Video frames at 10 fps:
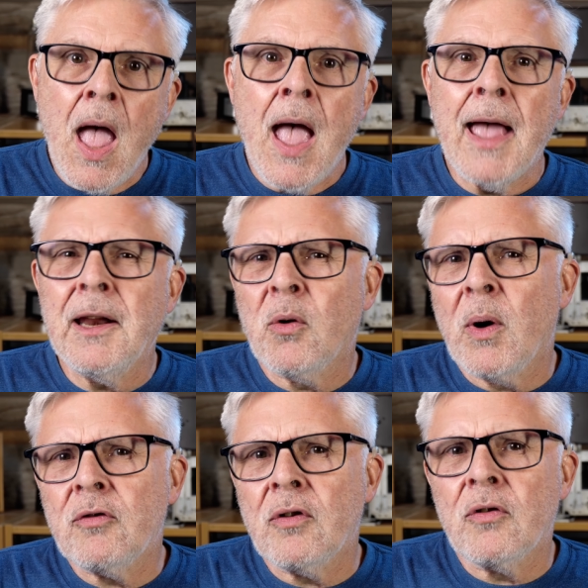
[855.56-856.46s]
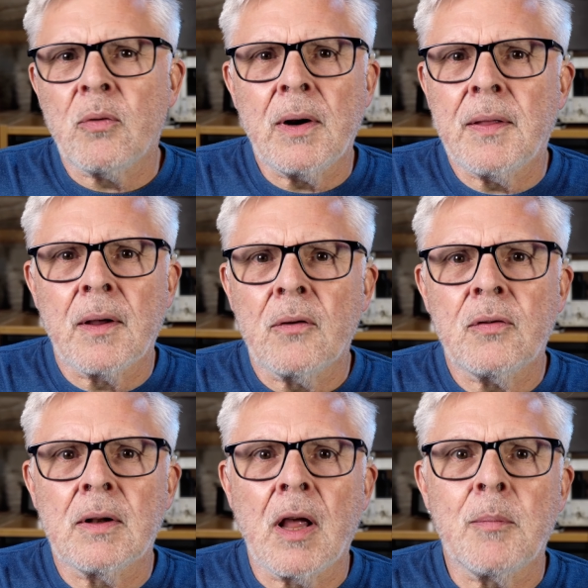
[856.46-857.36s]
Any questions or anything else
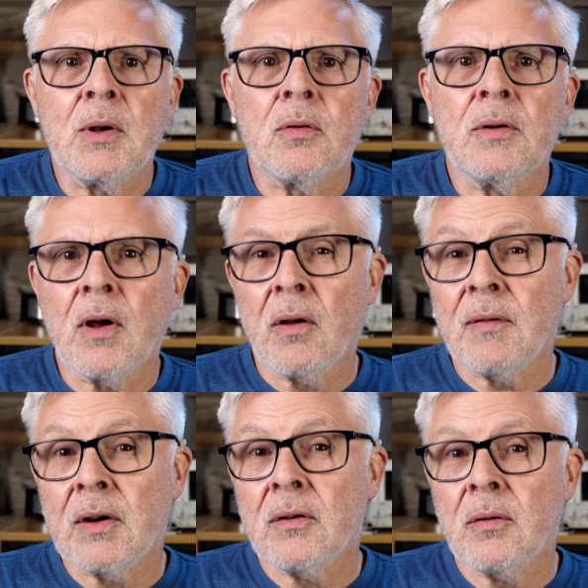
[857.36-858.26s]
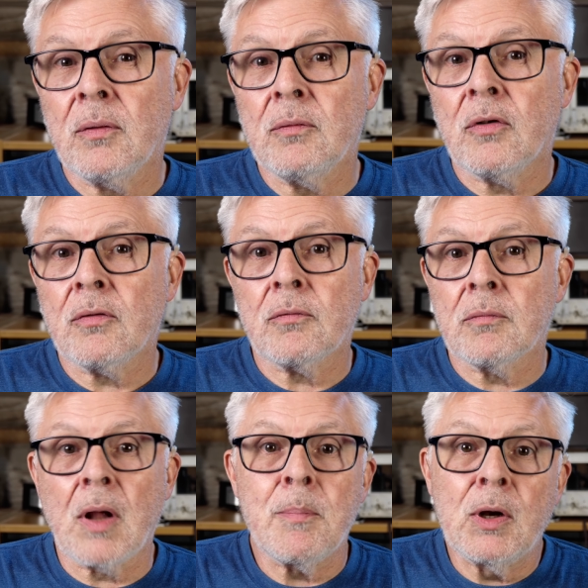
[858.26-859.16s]
you'd like me to delve into, just
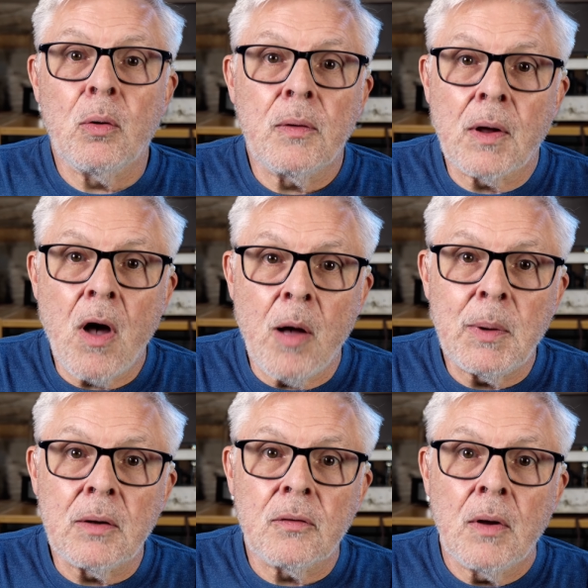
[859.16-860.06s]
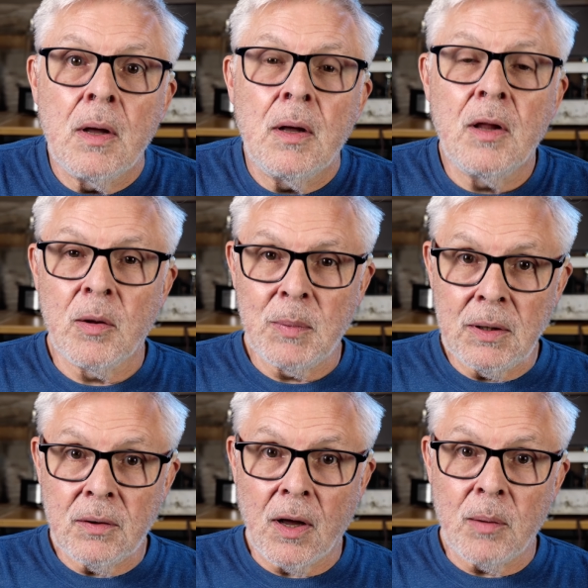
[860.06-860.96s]
let me know in the comments. In the
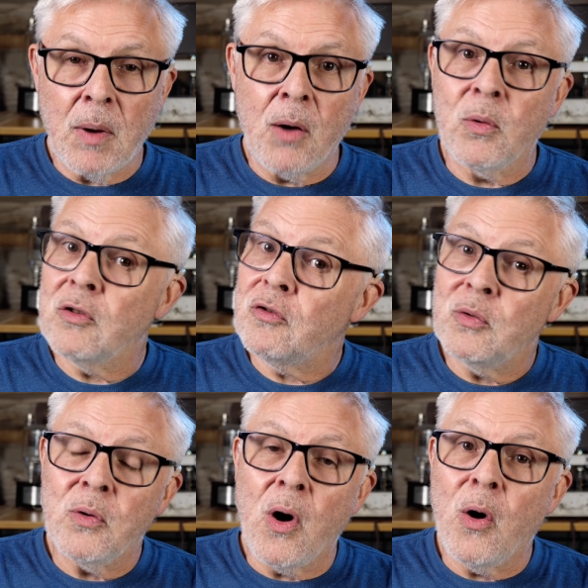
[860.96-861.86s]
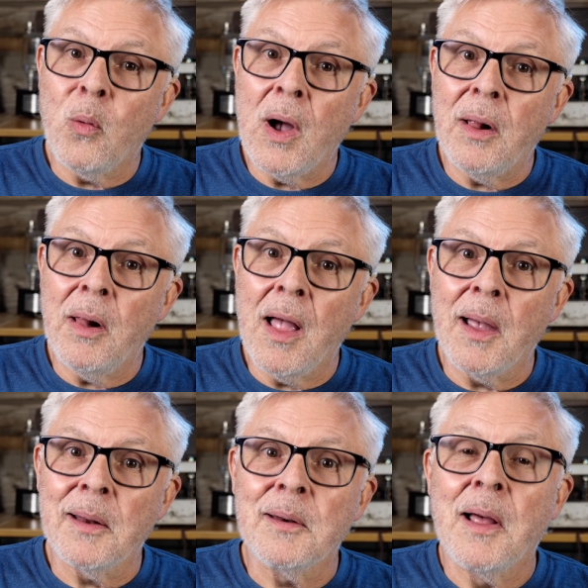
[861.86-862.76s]
meantime, I wish you all well,
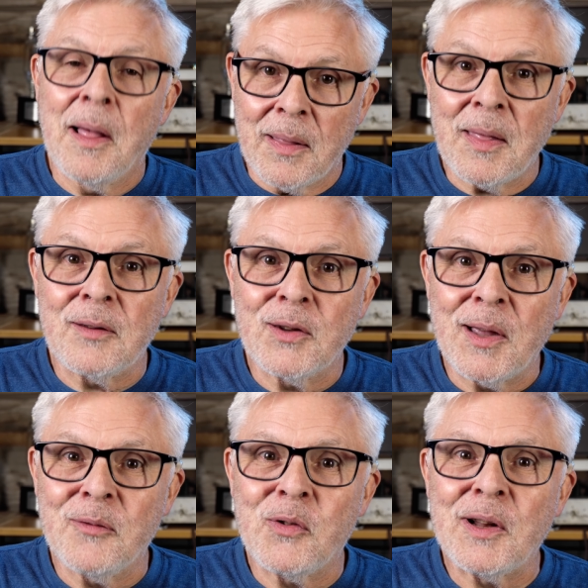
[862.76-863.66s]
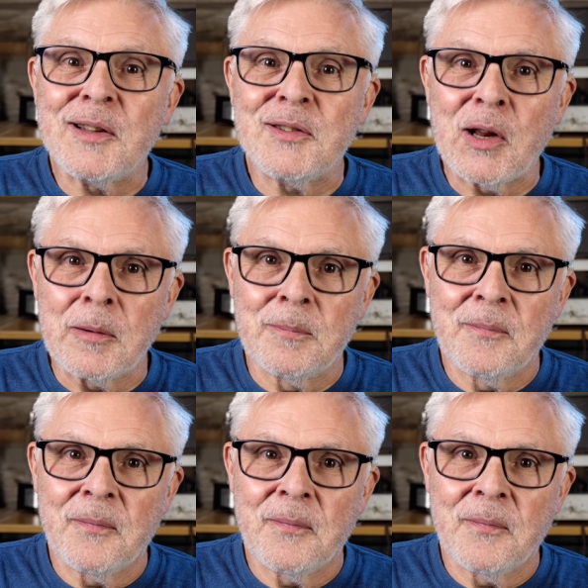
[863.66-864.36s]
and thanks again for listening.